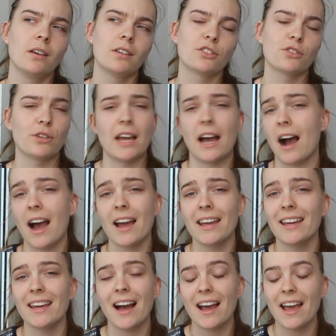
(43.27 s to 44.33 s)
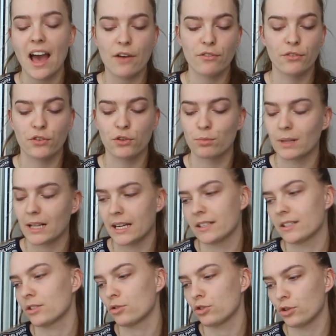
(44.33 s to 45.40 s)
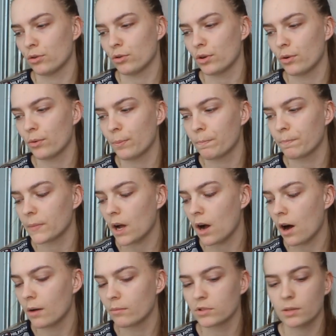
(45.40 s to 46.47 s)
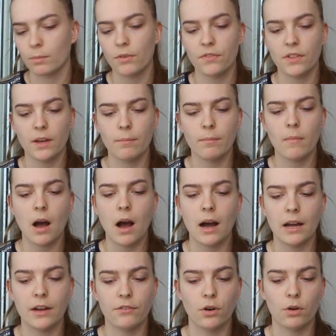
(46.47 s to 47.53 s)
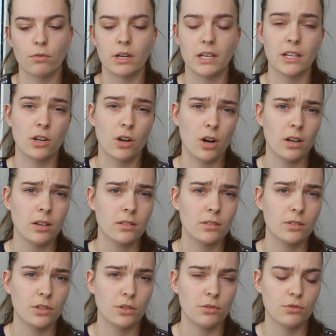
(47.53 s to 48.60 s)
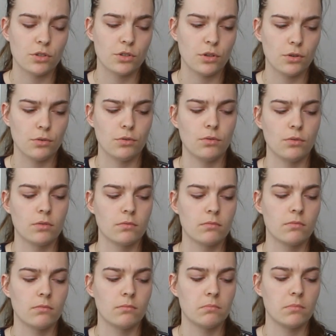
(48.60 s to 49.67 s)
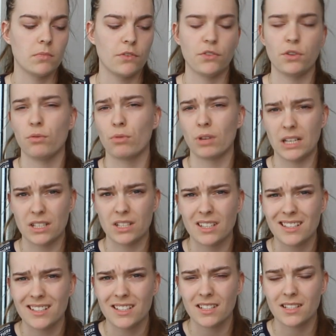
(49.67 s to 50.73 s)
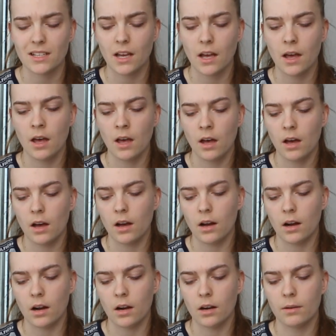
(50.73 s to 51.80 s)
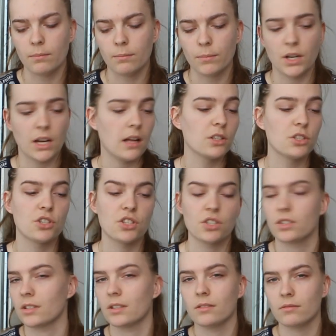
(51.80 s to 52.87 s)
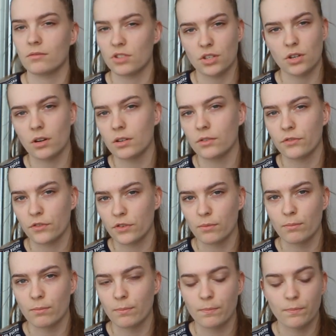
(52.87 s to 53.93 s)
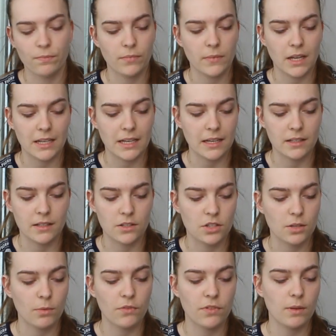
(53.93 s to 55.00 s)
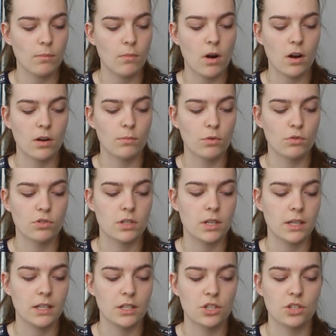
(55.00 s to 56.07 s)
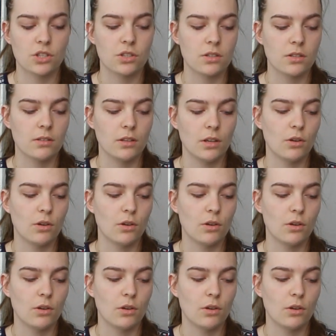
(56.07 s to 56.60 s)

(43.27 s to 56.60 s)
So yeah, I have a few plants to show you. Some of them I've already cut due to a few reasons, but I'll just start from an end. Some of them are mostly just,